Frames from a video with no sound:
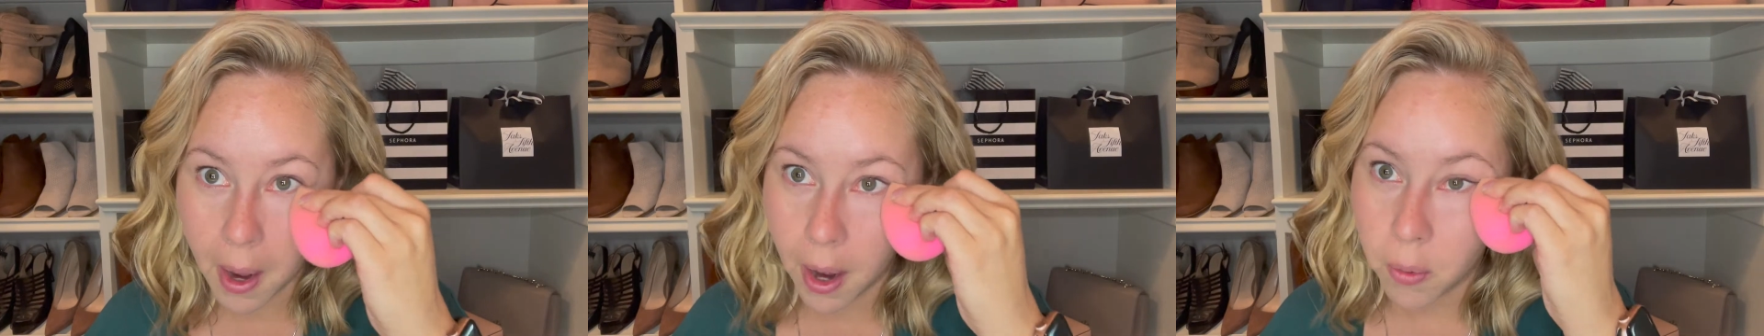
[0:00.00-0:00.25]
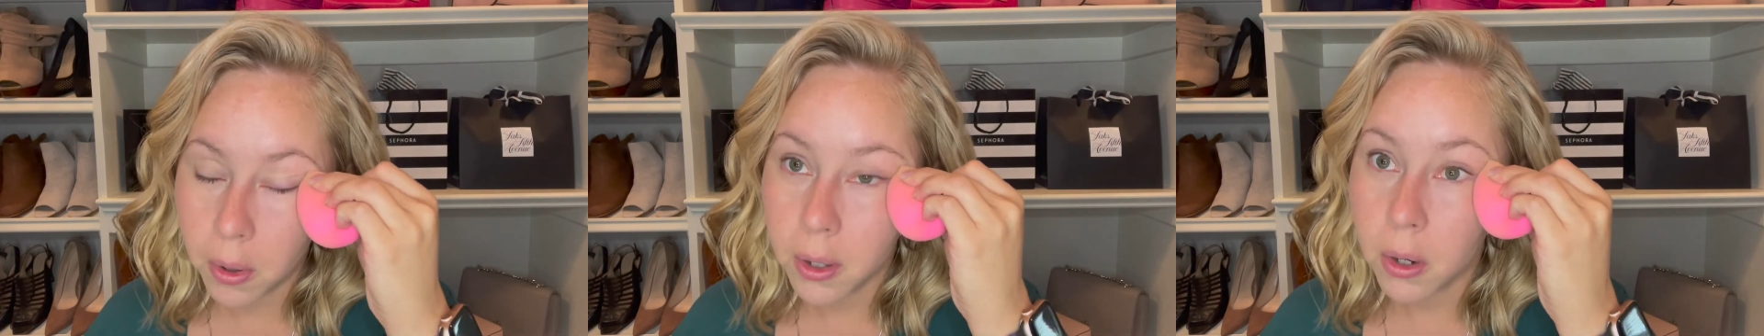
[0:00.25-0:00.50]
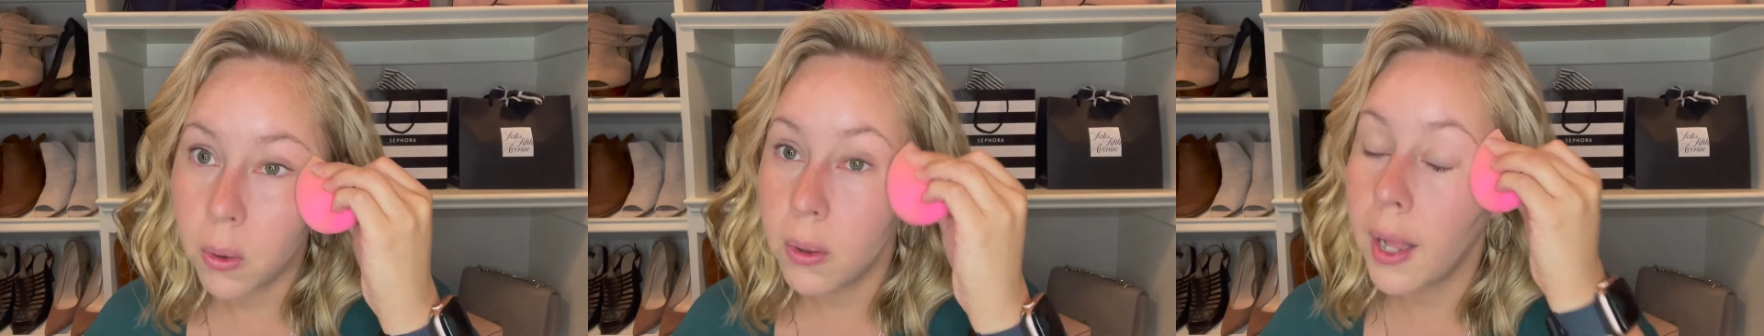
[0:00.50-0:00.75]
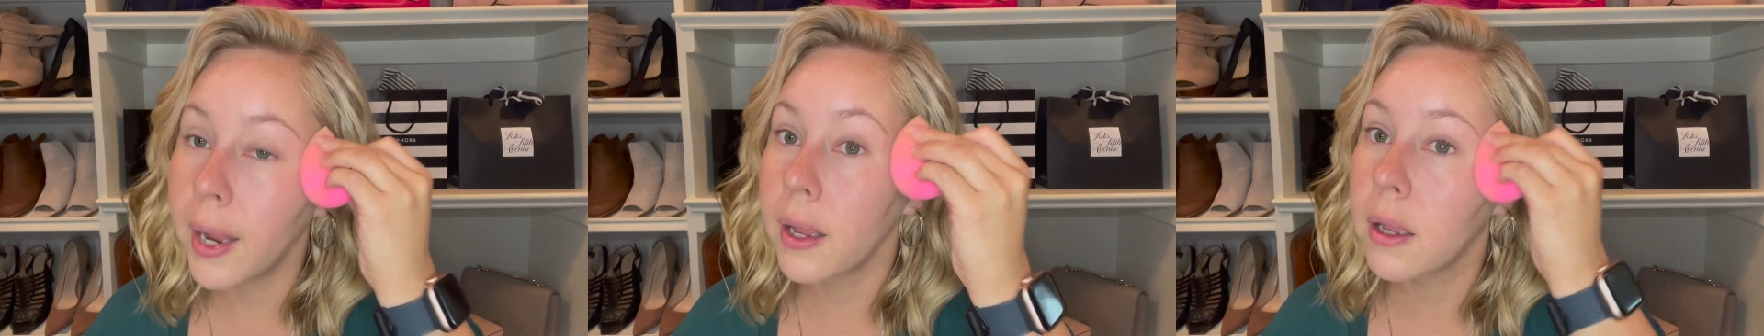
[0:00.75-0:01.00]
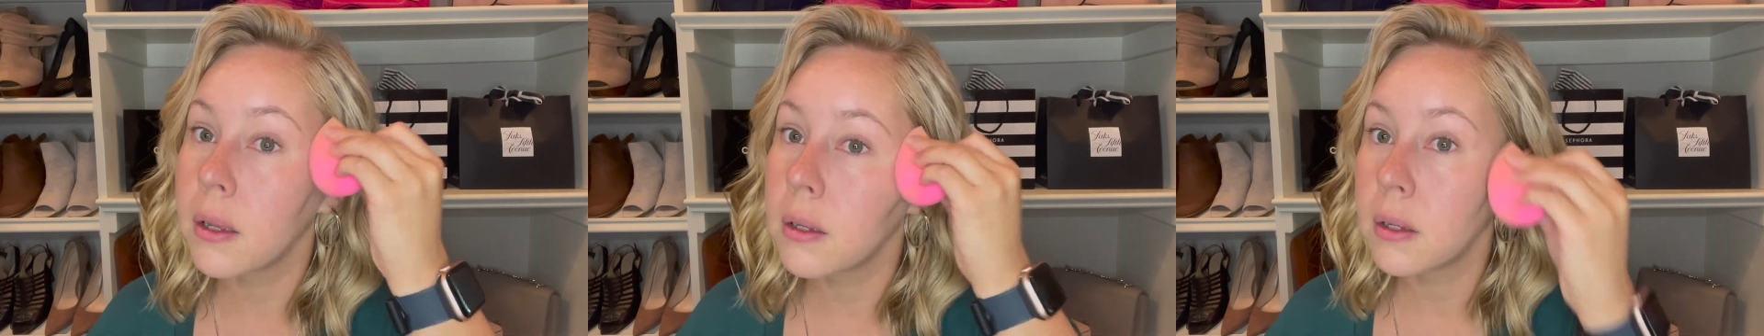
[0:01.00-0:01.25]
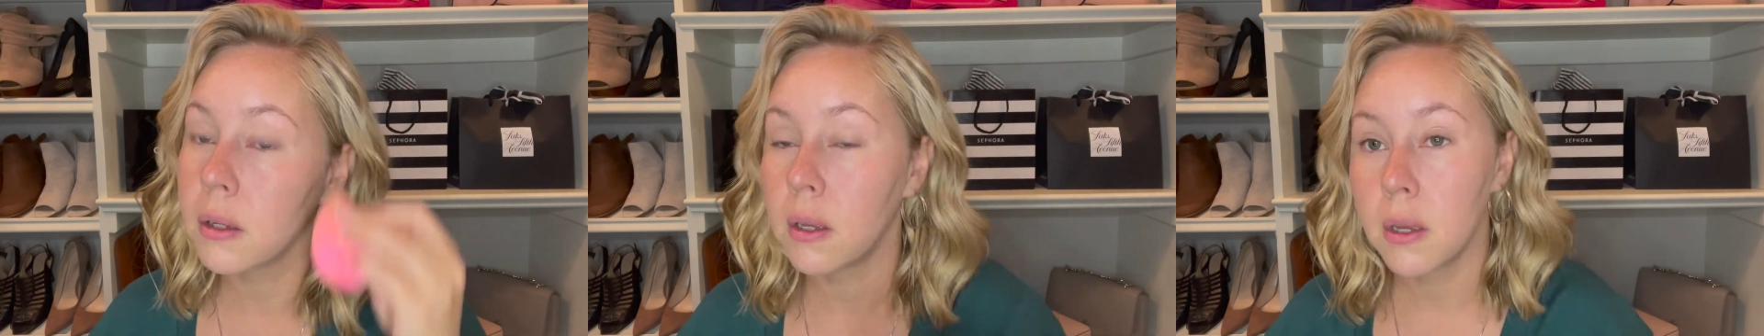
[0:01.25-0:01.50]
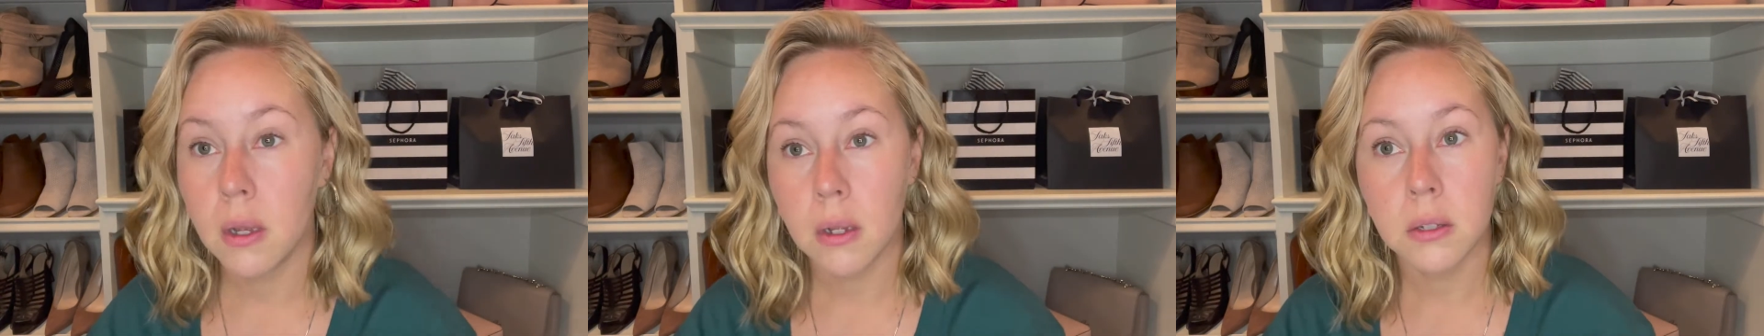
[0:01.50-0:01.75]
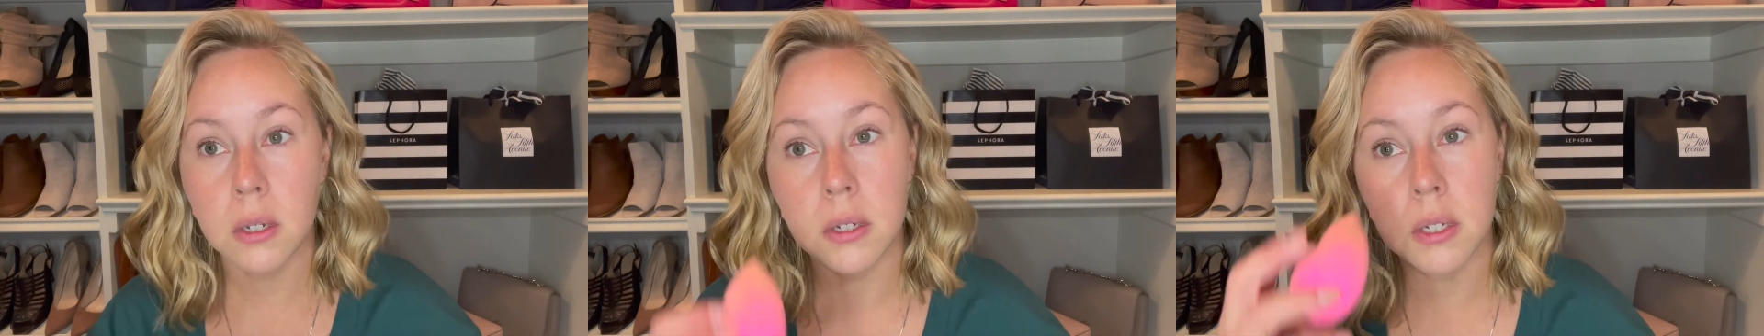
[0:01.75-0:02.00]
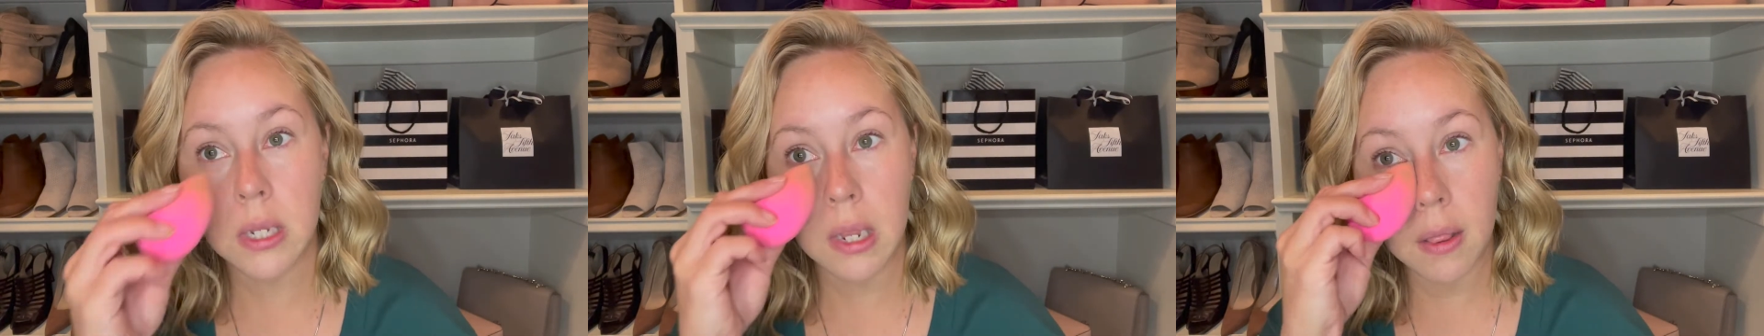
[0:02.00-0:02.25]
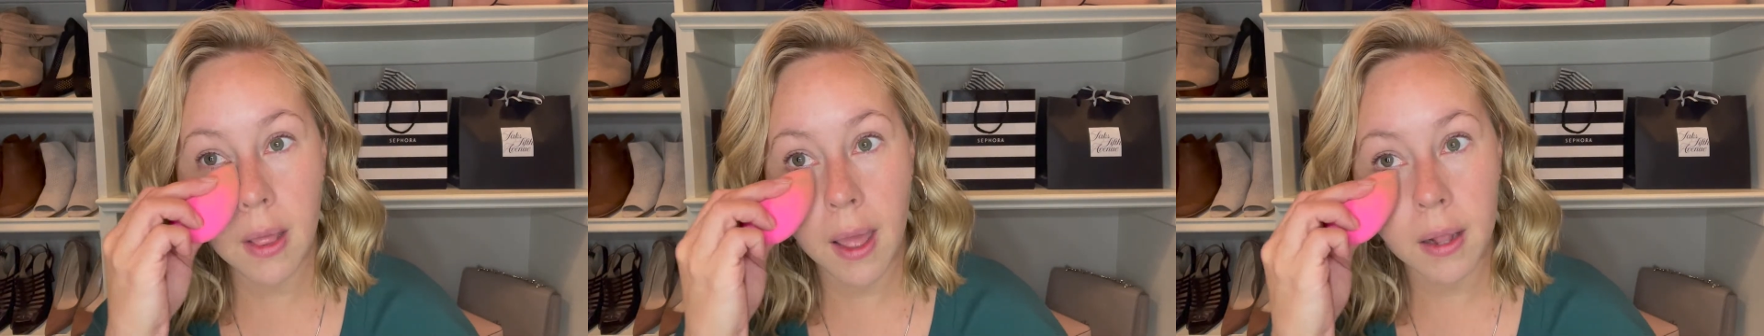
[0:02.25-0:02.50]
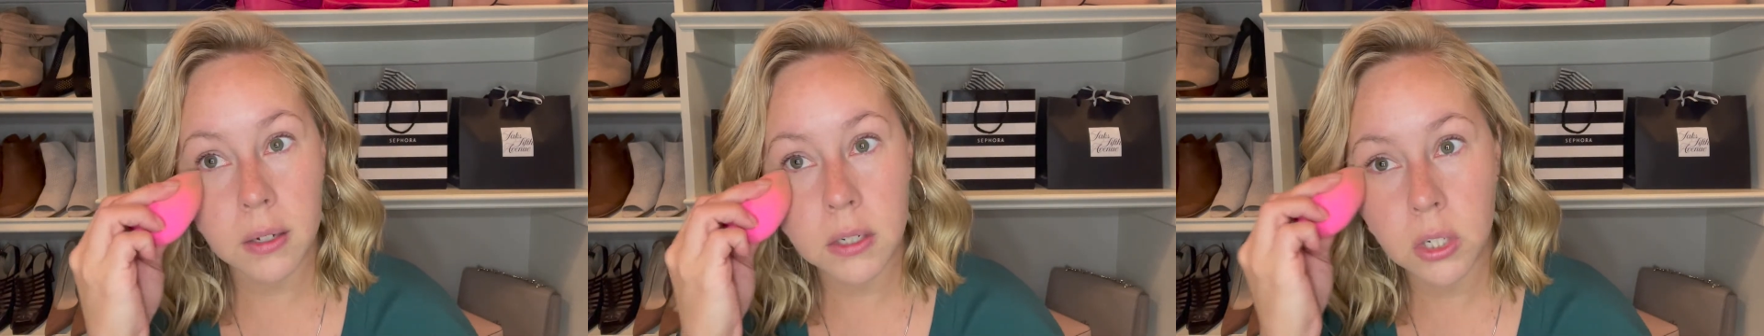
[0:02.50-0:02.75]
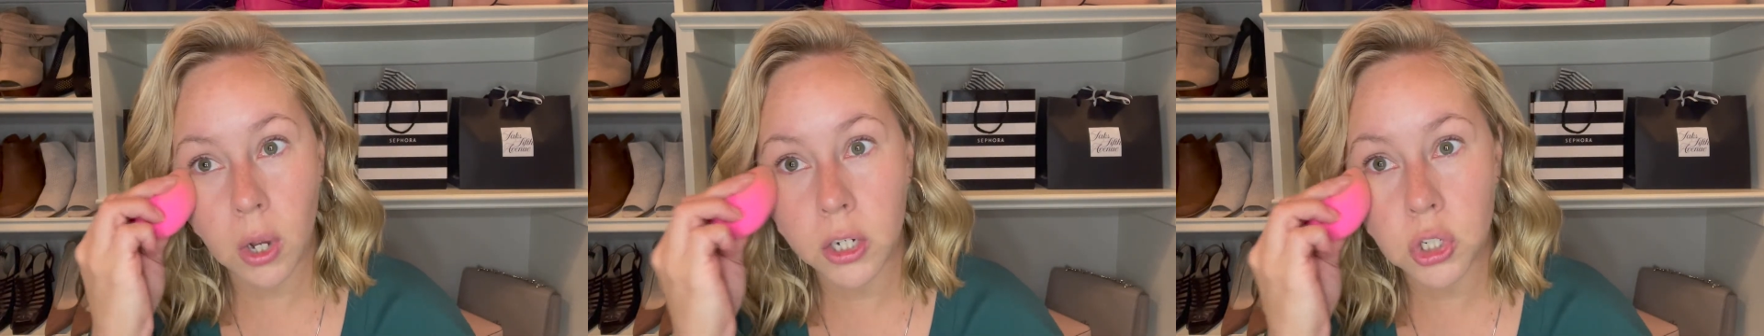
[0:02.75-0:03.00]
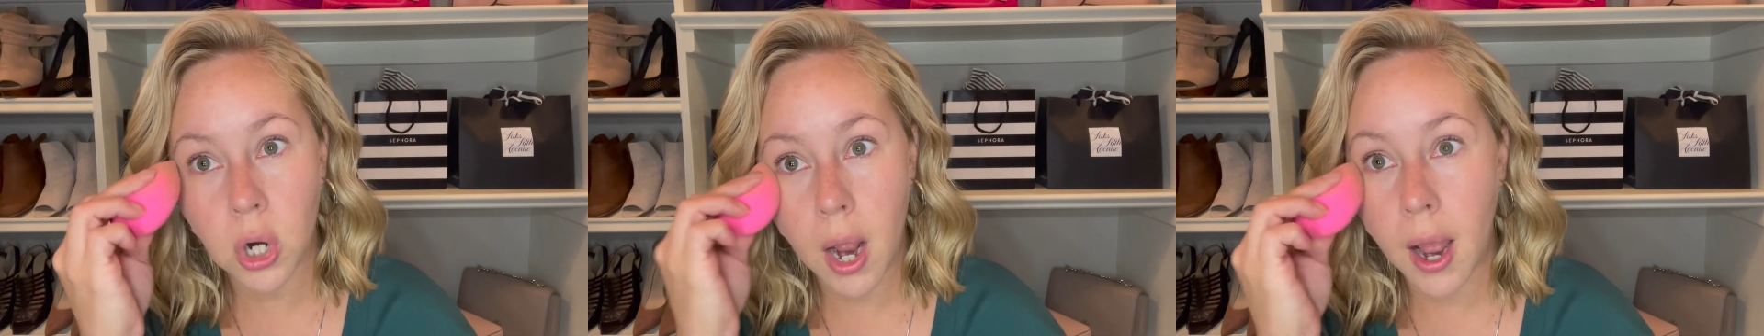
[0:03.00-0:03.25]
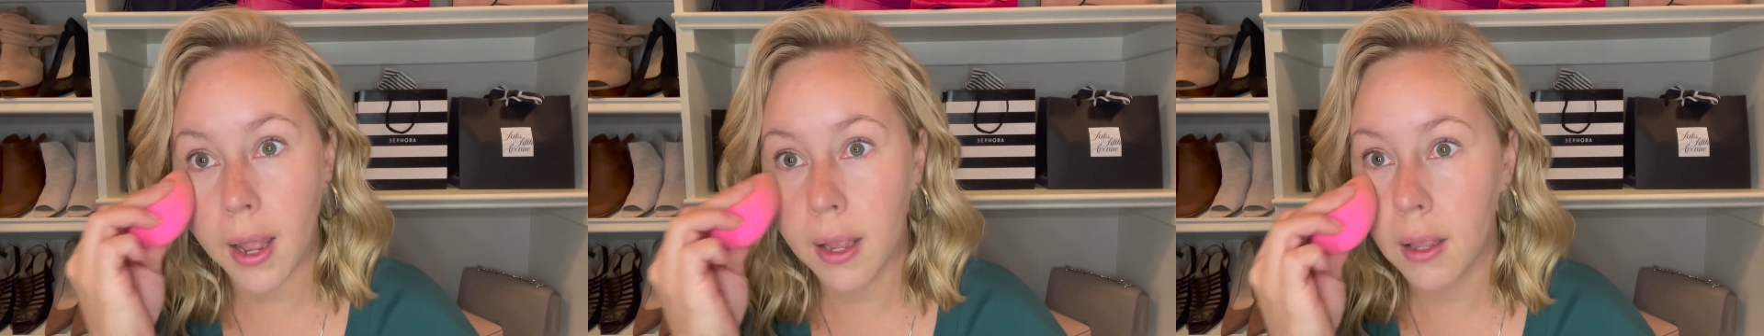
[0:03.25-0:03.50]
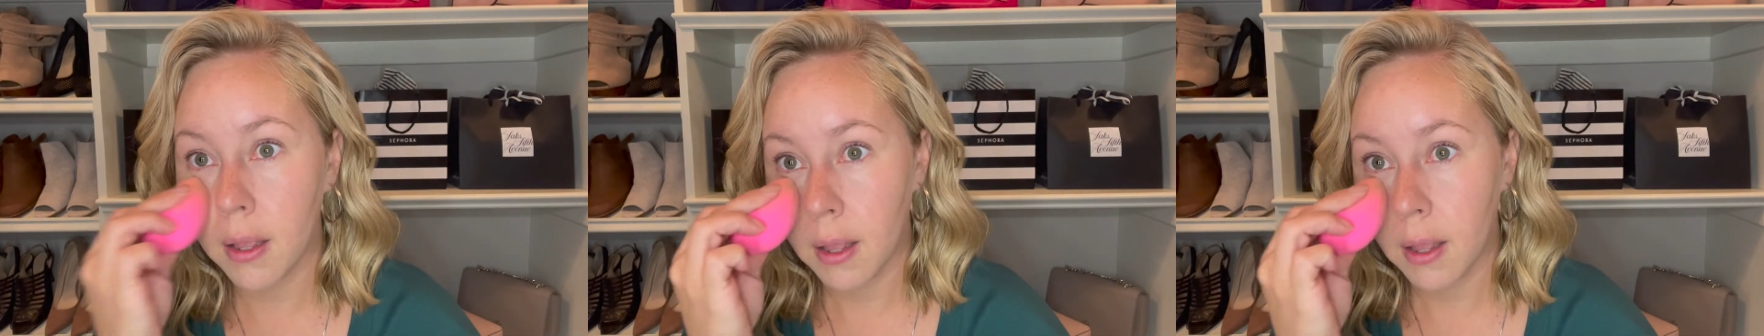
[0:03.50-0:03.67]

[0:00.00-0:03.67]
I really don't like to see that, so I try